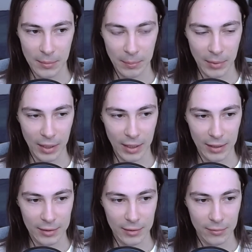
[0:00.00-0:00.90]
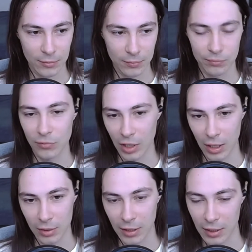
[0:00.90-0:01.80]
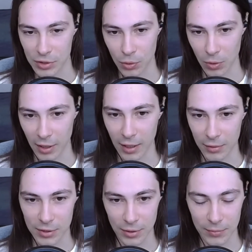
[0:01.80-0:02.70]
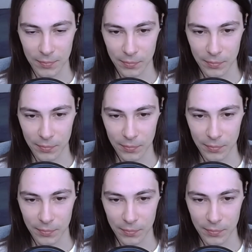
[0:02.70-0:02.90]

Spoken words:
But there are kinks to work out, so